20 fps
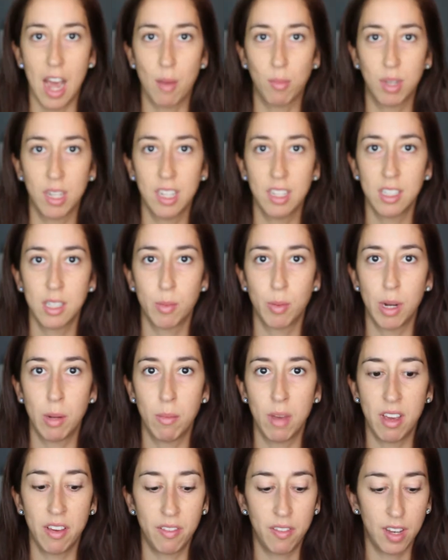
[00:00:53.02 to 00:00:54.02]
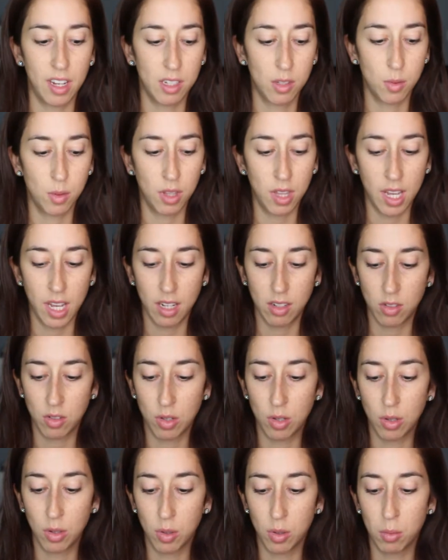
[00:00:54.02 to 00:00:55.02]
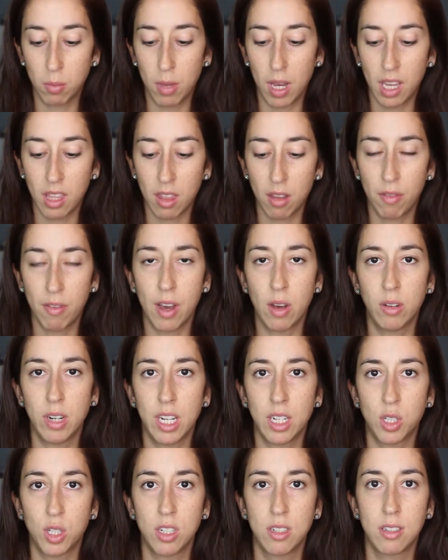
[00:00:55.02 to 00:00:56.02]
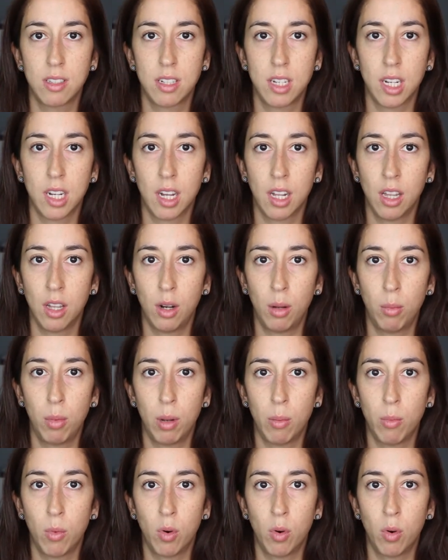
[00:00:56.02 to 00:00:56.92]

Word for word: I'm going to spray my face with it to make the foundation stick a little bit